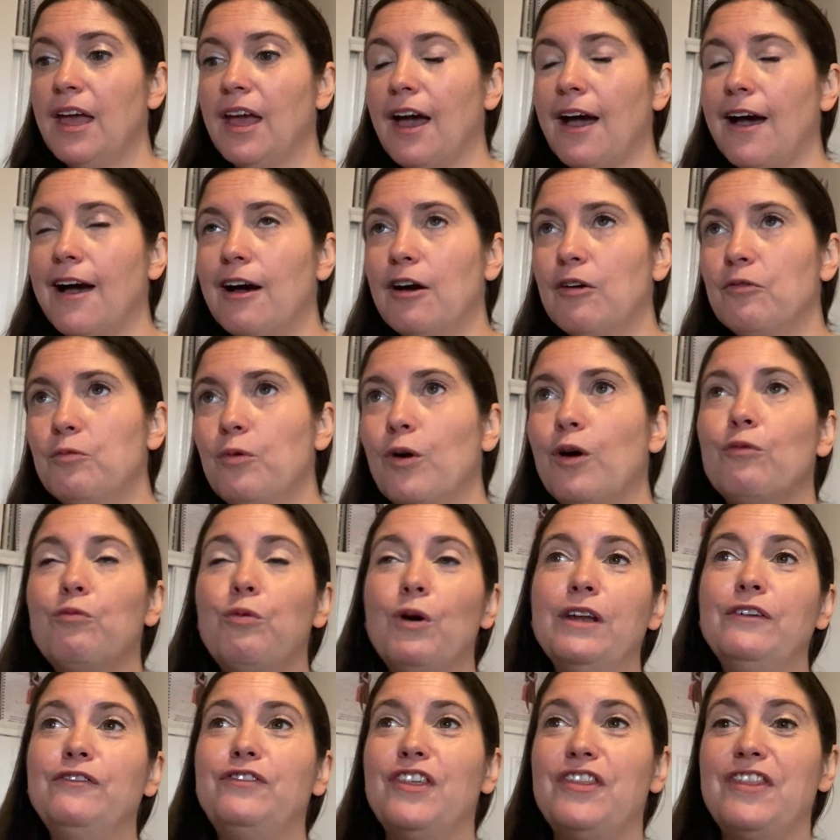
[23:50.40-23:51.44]

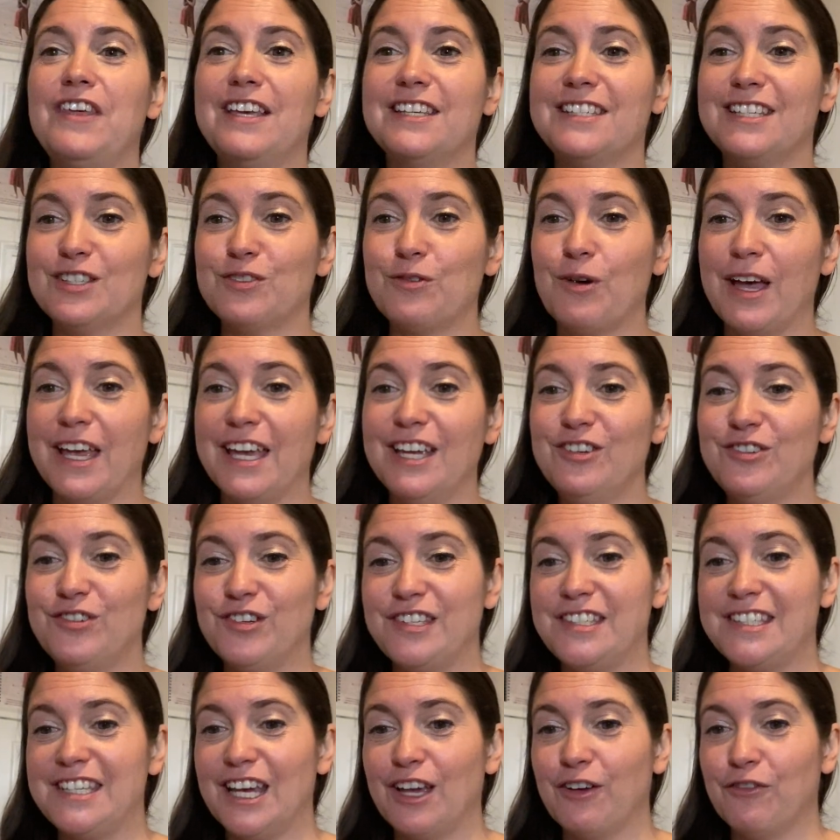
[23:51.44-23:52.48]
one of the things that's quite
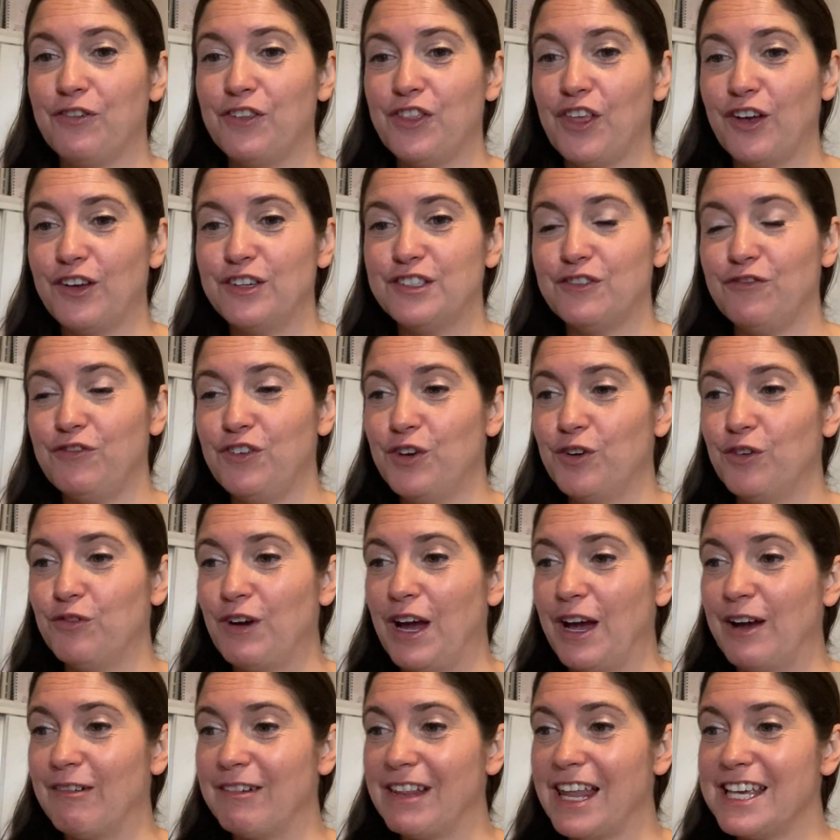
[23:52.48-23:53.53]
interesting for those of you
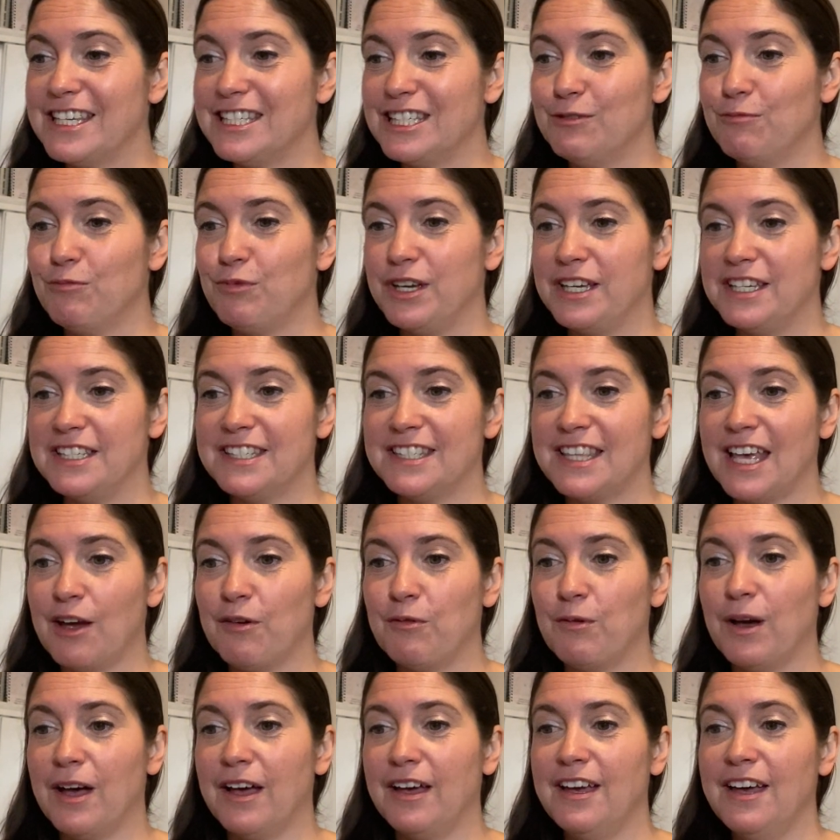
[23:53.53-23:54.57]
around Glastonbury is there
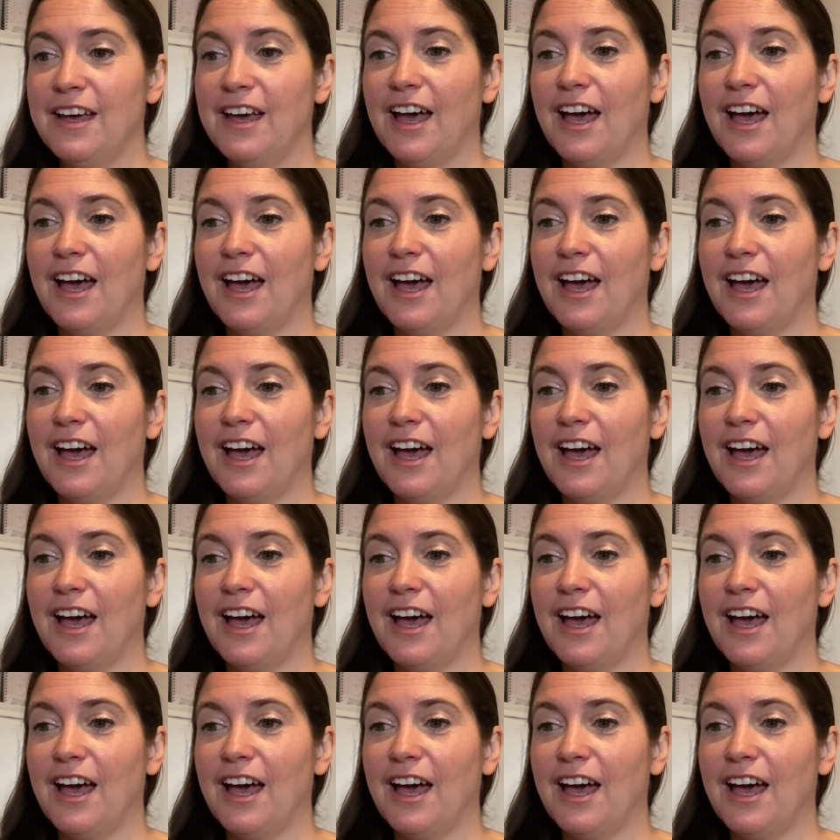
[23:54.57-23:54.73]
were